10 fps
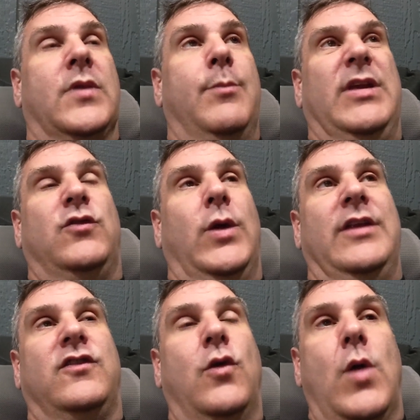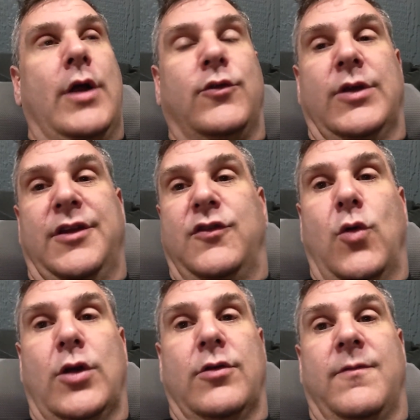between $200 and
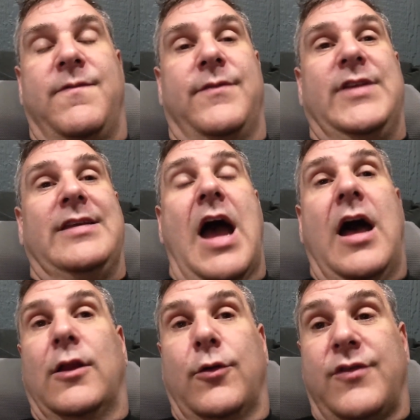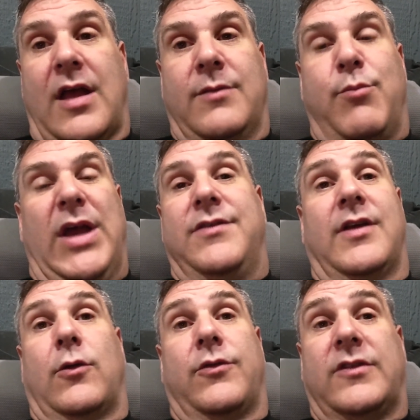$250 on
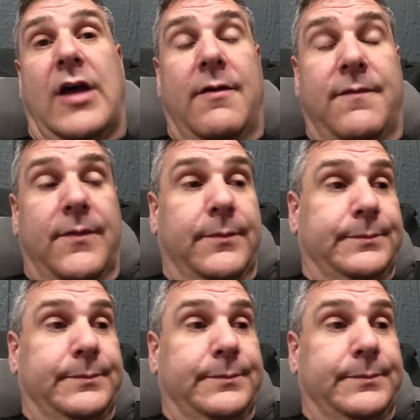bicycle stuff.